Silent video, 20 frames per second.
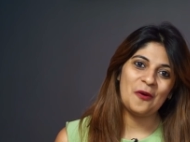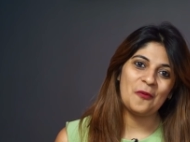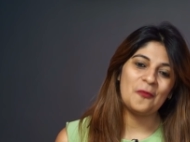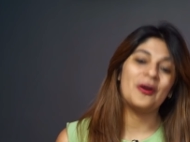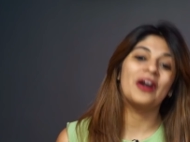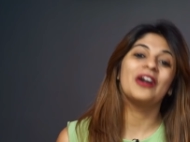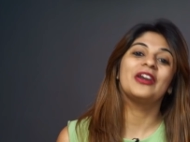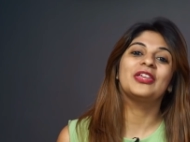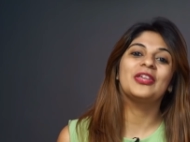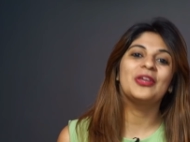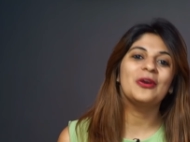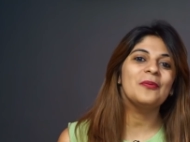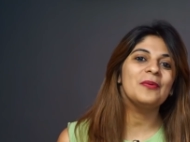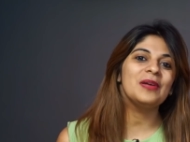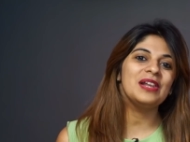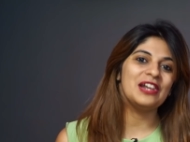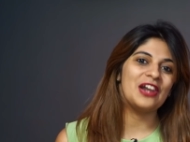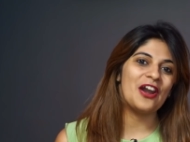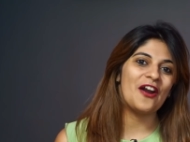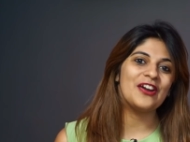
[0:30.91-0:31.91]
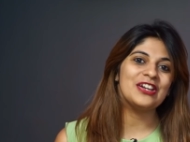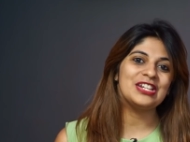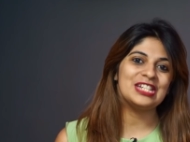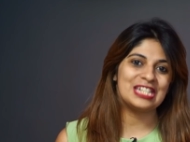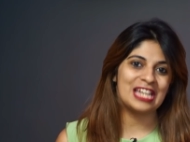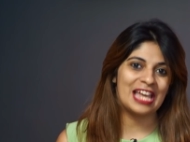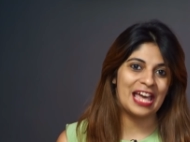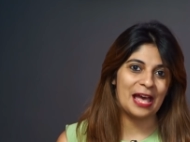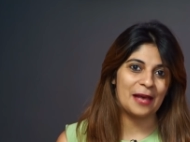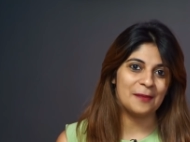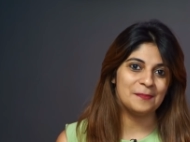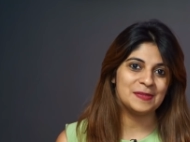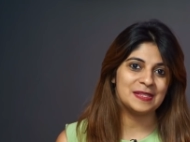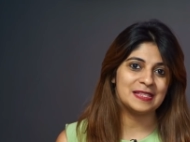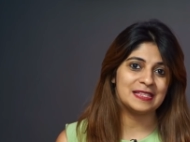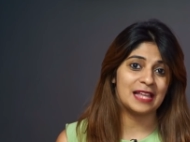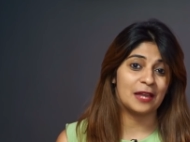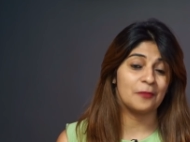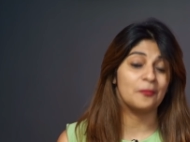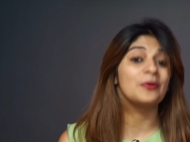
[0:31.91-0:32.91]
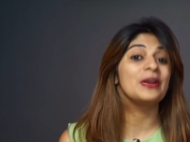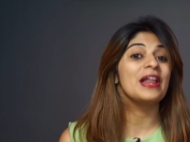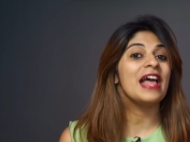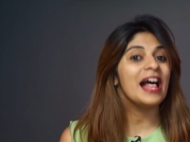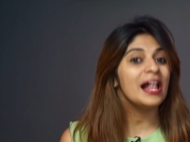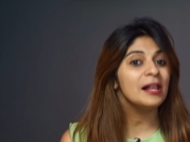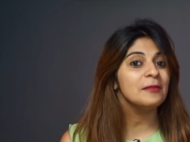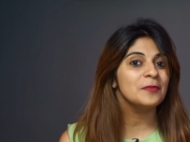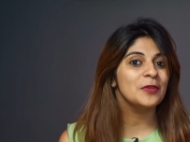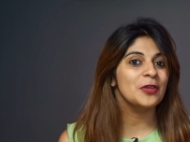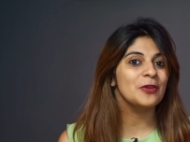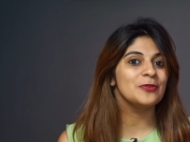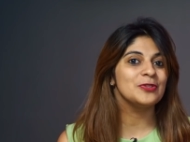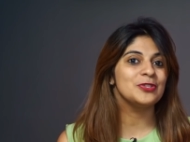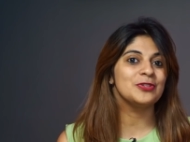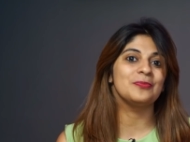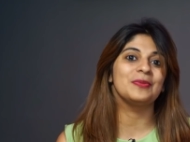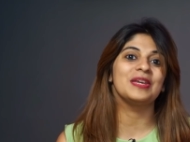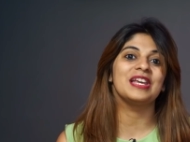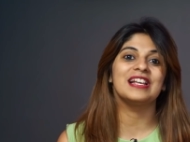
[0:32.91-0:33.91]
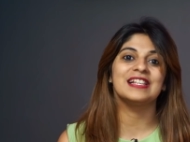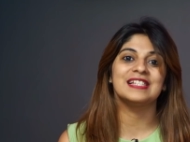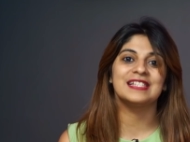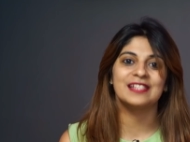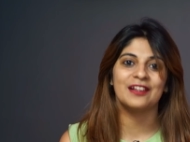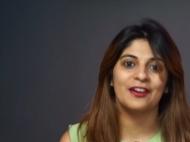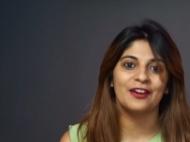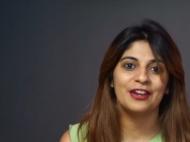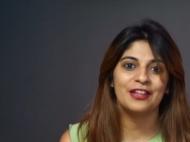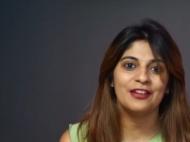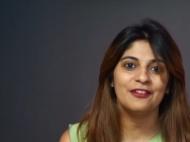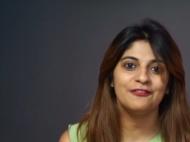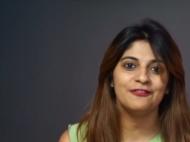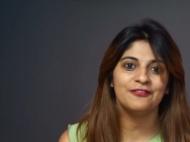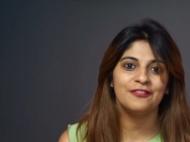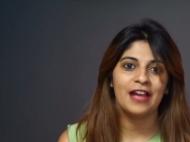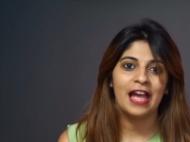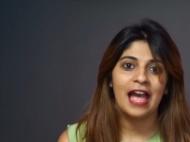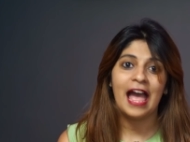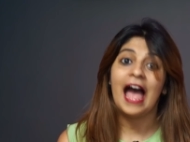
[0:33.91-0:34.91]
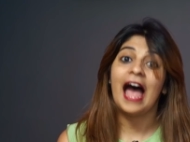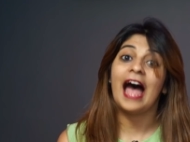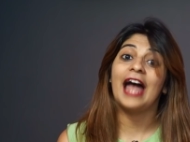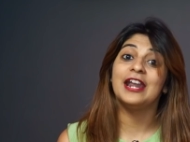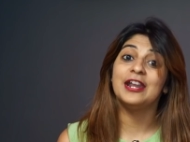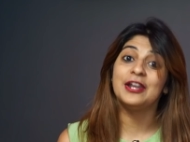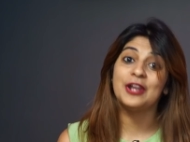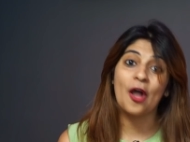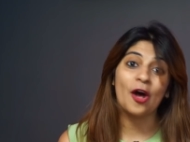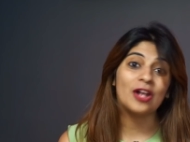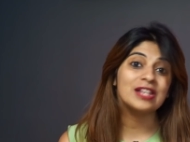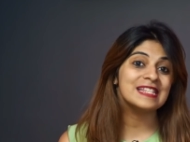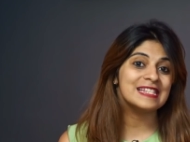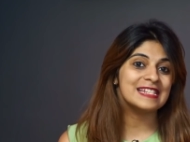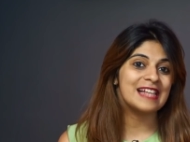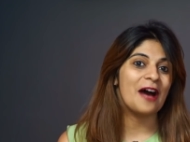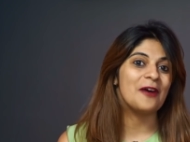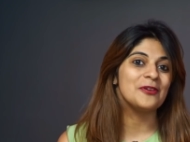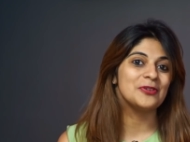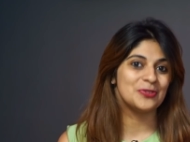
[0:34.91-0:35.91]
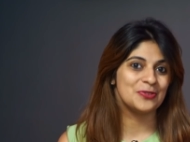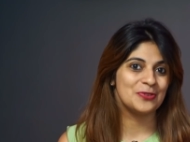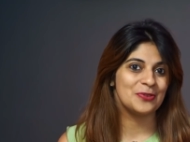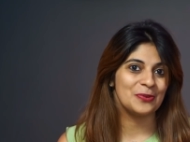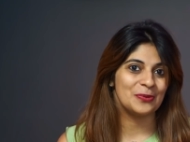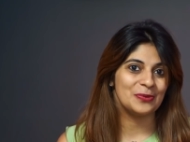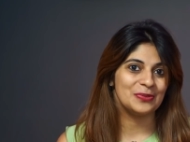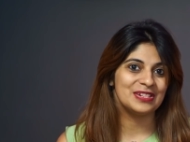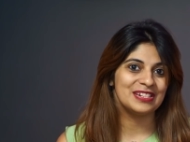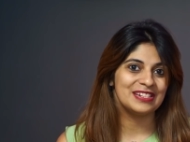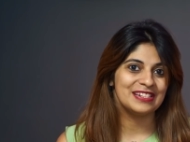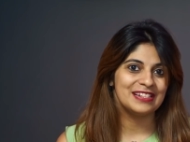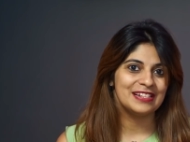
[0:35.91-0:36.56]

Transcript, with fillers: where you will learn tips that would help you to be assertive and not sound rude.